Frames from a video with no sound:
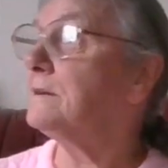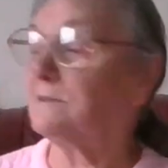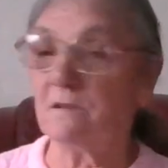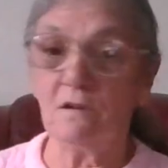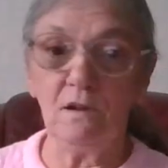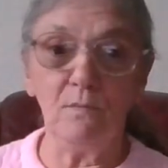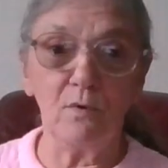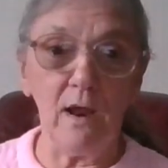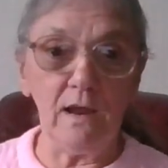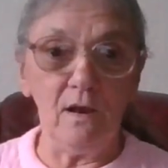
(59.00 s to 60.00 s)
suddenly
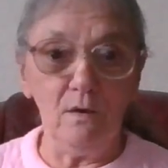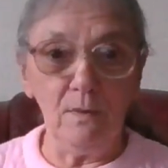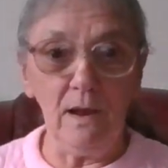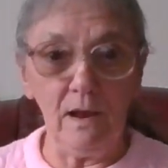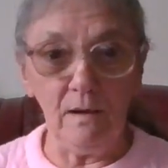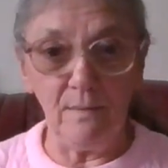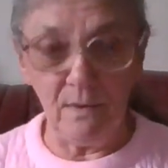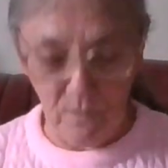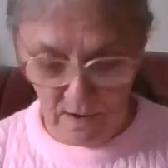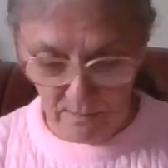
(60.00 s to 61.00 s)
brightened up a little
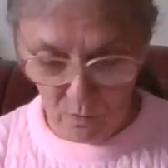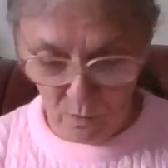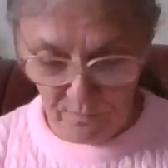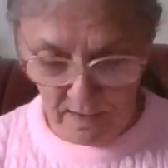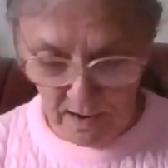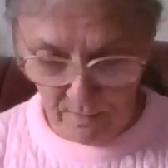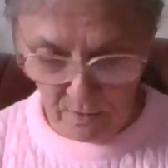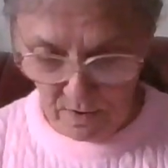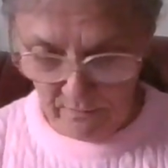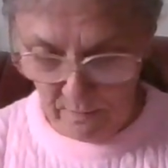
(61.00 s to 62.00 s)
bit when I moved there,
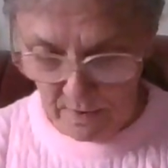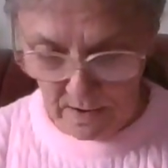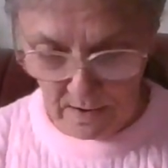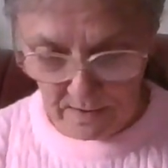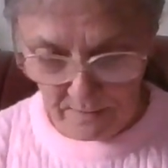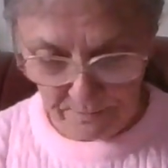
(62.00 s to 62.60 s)
but never mind.